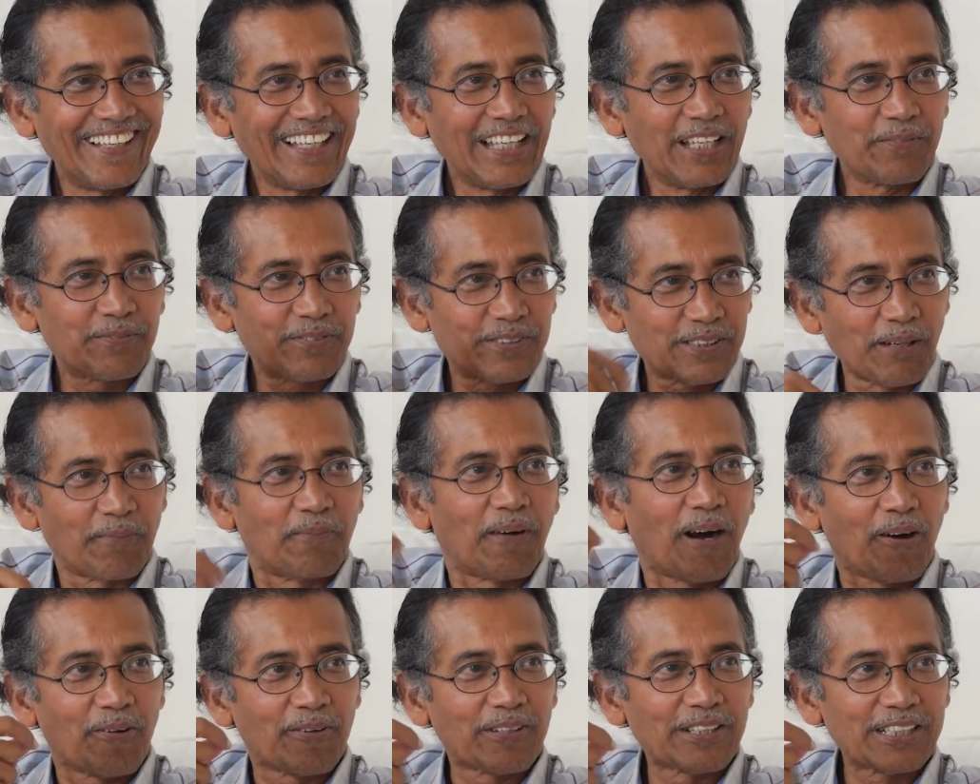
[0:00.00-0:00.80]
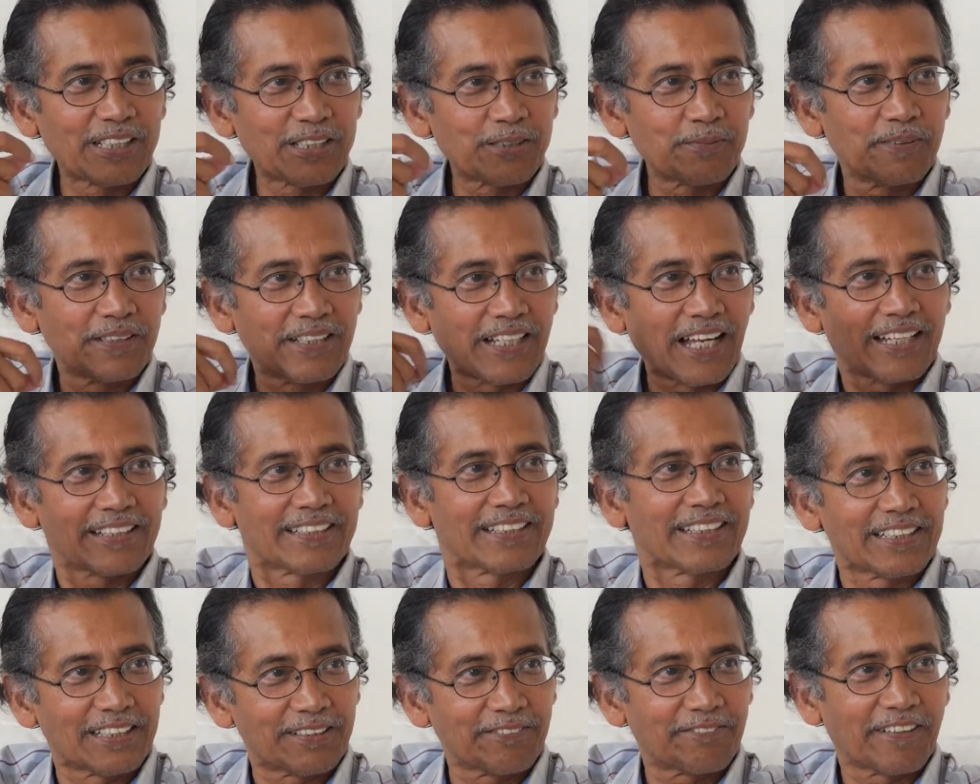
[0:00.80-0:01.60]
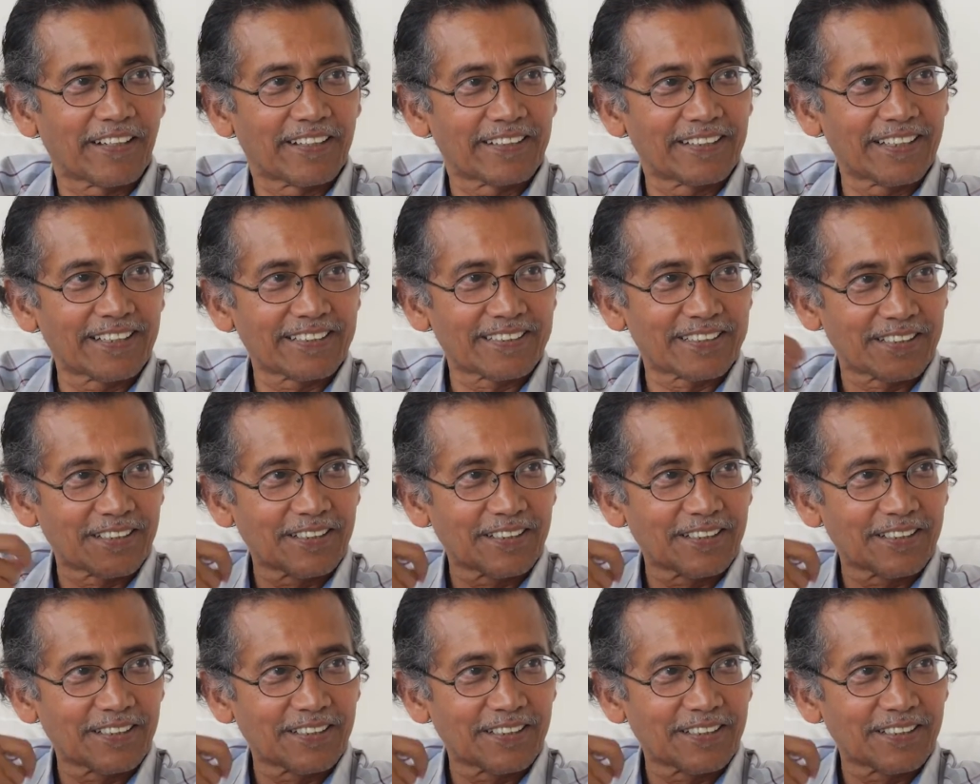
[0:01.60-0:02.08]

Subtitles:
If somehow it has been identified as